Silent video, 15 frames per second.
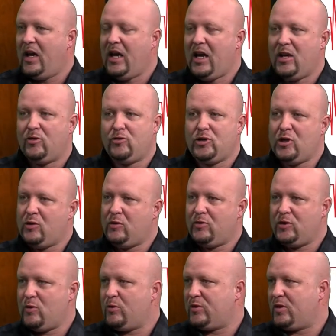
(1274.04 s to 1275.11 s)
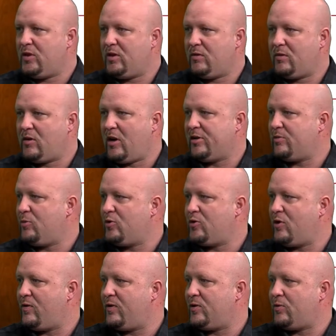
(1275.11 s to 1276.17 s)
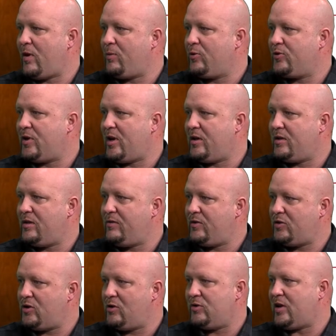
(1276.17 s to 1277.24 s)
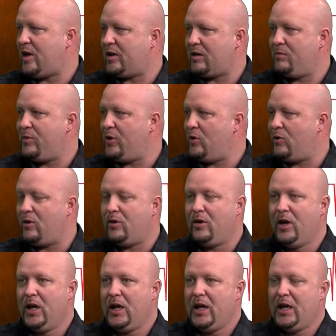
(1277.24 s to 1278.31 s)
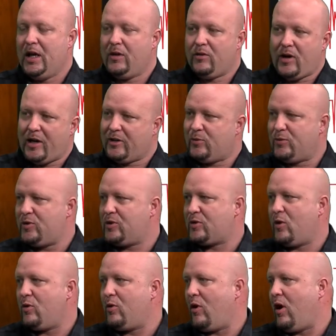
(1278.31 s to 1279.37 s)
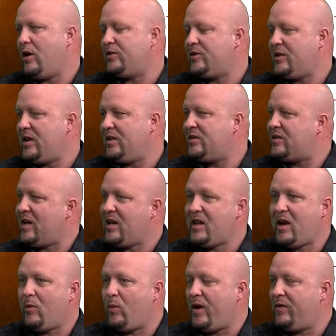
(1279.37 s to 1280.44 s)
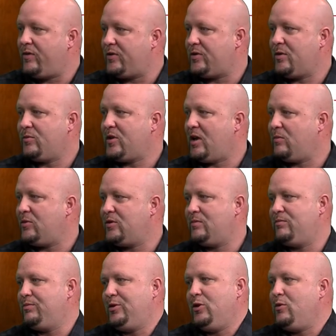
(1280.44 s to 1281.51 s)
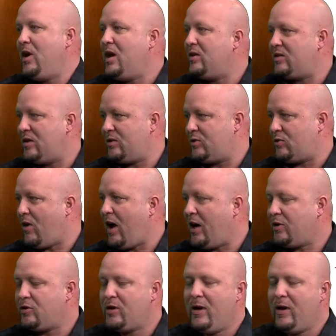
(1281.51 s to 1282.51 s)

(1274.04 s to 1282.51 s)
And she, she was a customer service representative and she was on a computer and her eyes would just go cross and they'd stay that way for sometimes two days at a stretch